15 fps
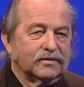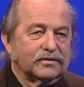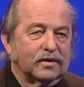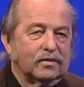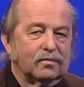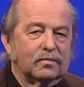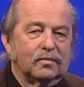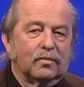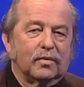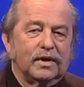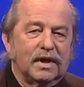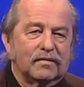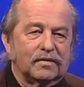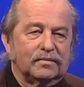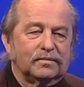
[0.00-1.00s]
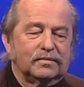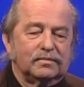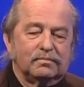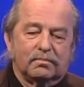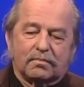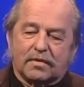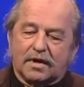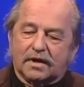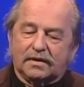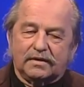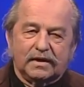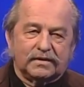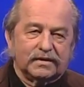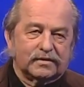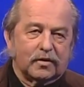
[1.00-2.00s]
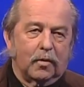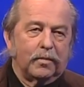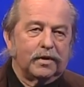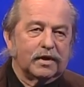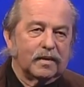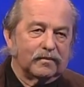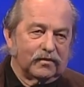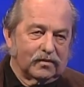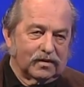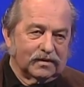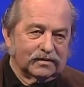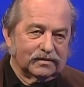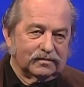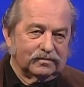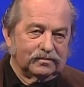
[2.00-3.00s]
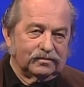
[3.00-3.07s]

So we have a market niche that's opening up for us.